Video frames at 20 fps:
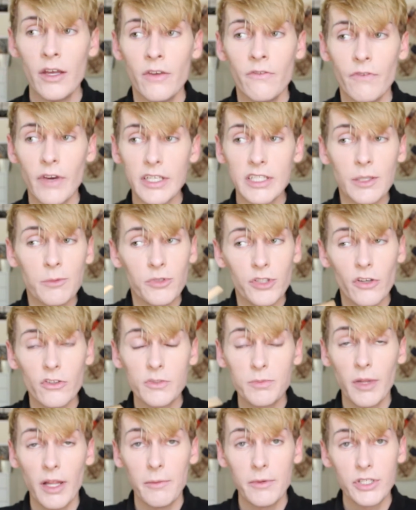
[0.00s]
fix some of
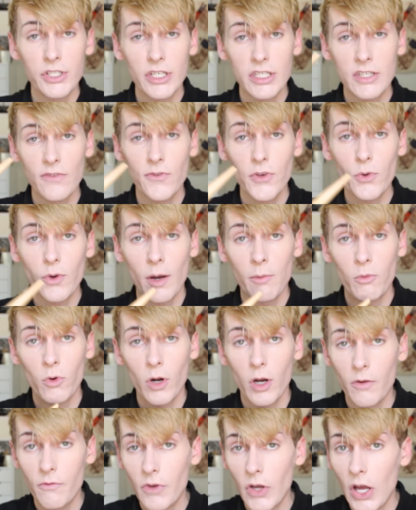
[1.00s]
those blemishes if you want
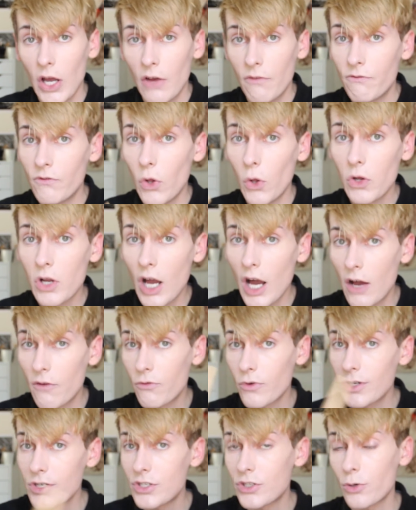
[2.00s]
more of a full
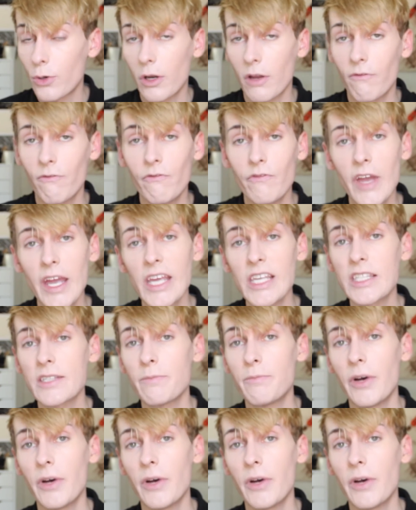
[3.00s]
coverage sort of face,